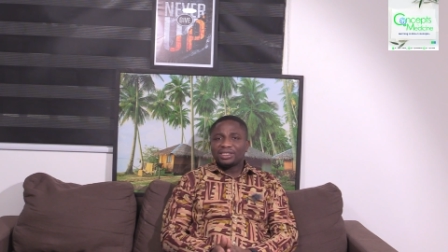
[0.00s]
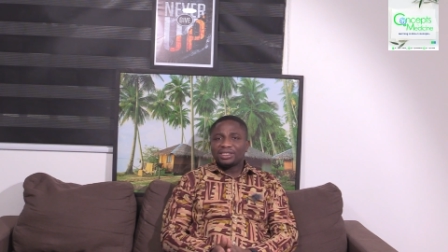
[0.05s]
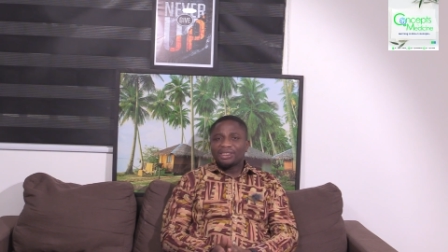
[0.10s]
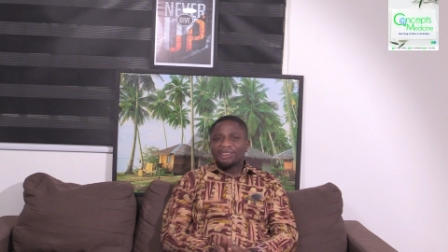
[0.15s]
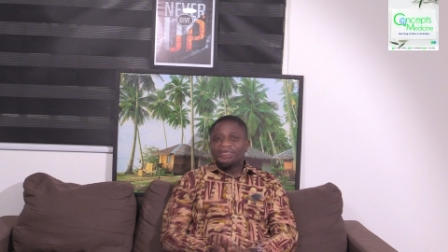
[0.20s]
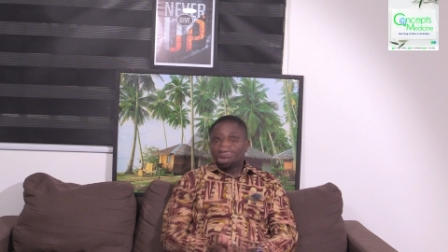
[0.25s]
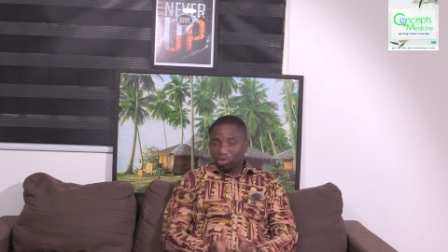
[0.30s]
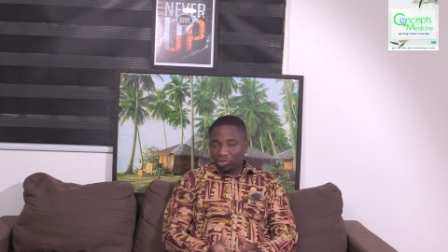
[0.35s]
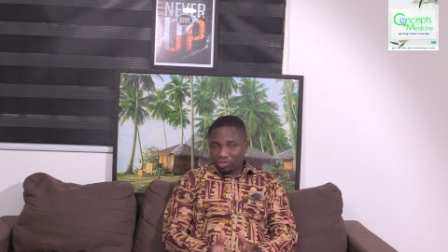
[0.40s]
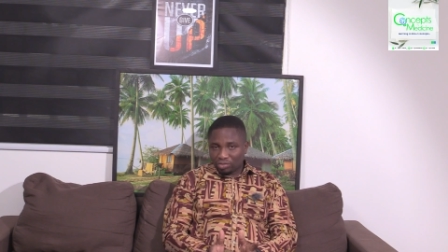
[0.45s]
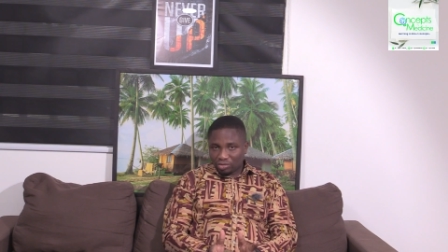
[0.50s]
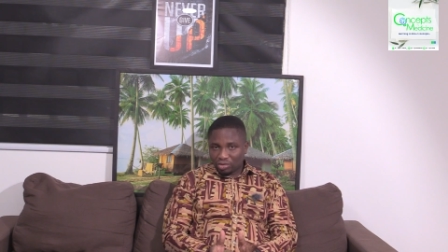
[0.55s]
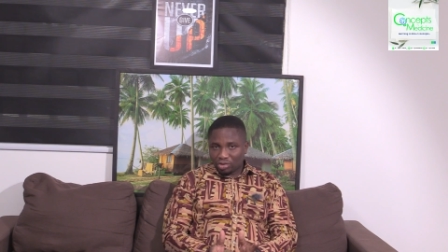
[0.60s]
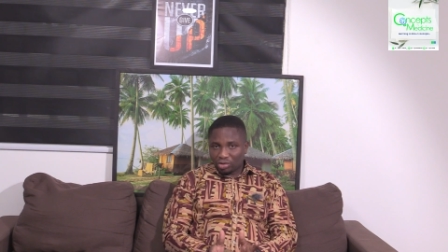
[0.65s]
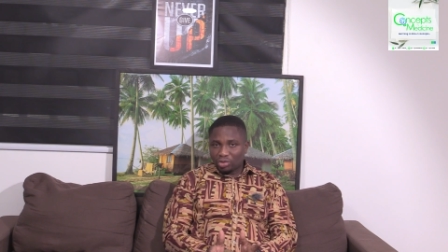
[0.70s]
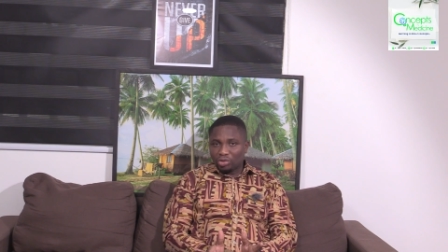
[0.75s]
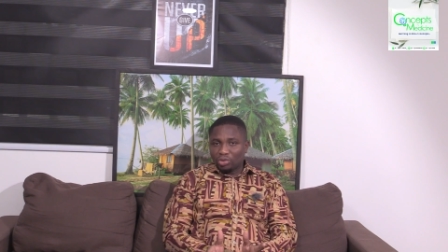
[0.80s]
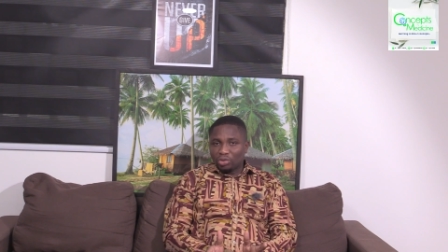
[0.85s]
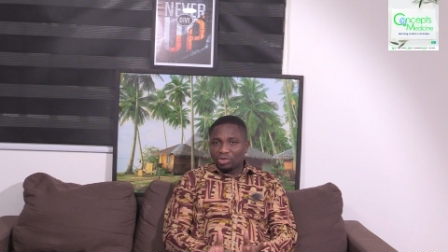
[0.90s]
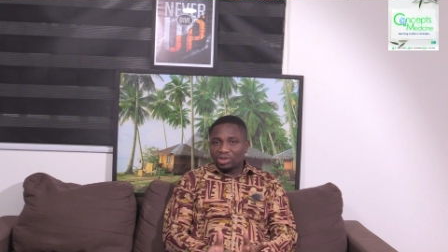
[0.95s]
at least
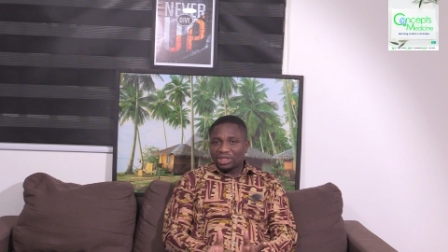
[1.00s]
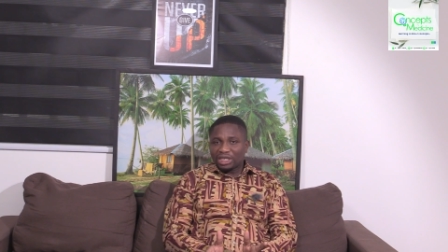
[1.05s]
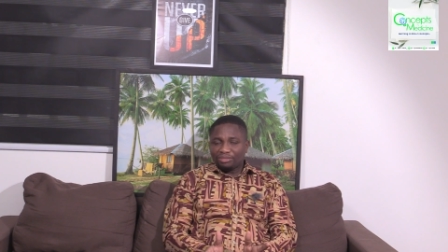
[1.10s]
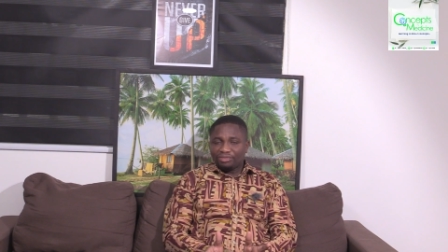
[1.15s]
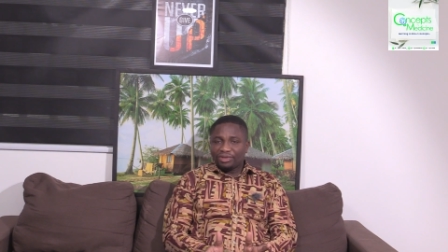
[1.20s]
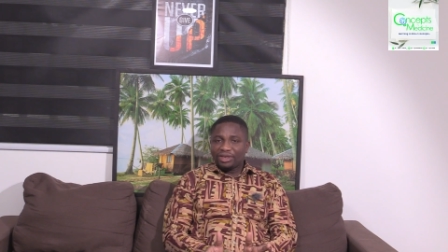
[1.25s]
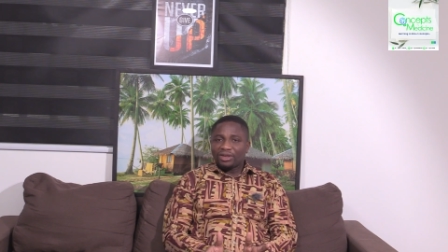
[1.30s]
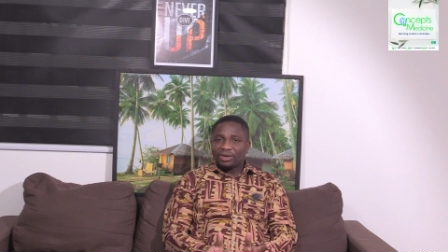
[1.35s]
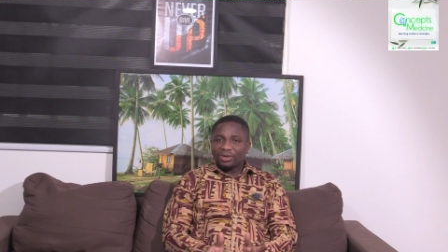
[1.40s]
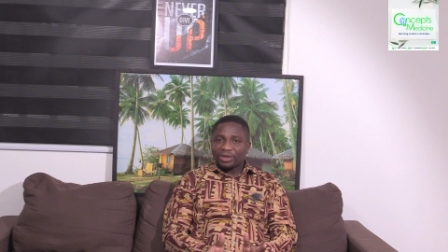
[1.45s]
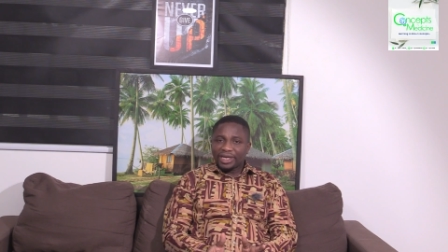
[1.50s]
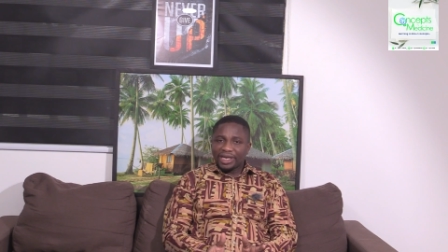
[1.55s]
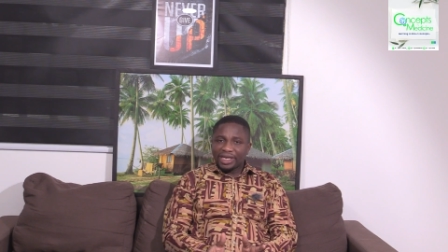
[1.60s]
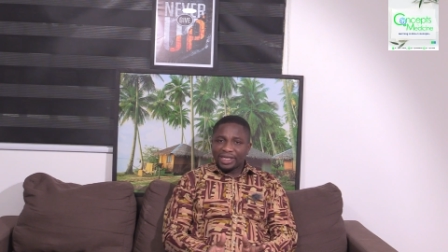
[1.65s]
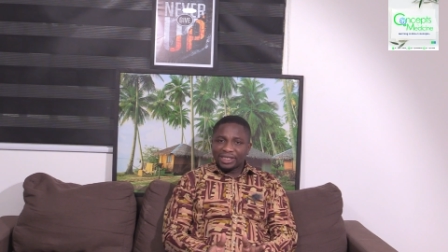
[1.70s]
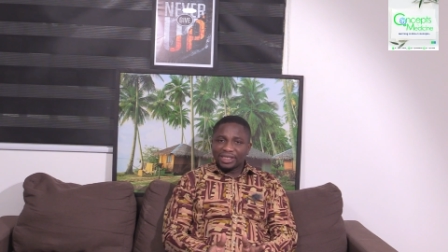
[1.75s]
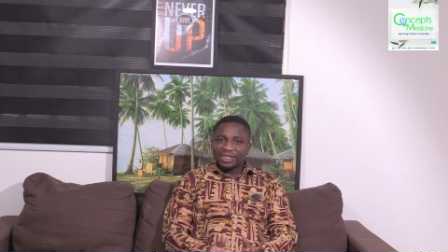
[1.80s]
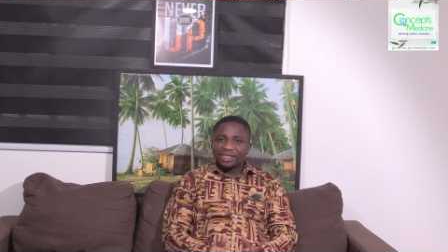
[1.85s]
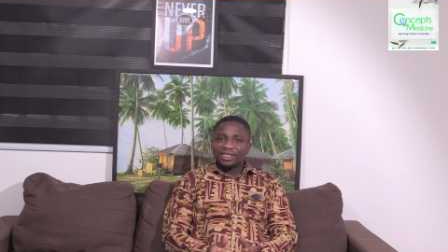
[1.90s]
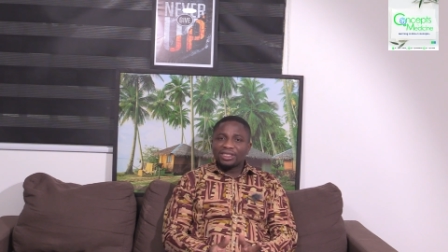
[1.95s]
2 separate
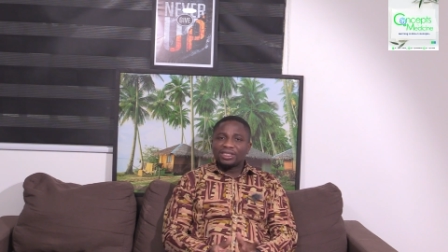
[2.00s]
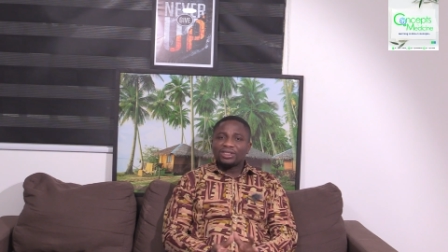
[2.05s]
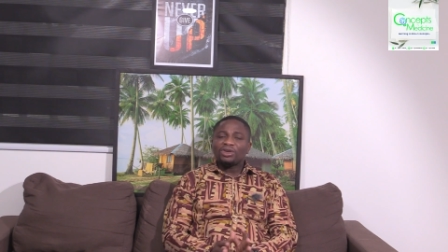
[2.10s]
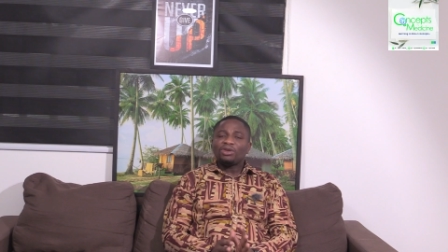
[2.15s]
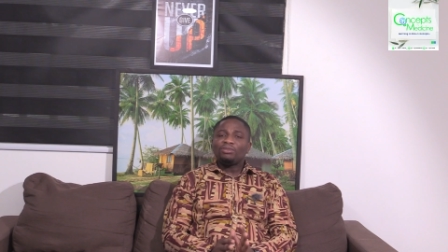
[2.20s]
occasions,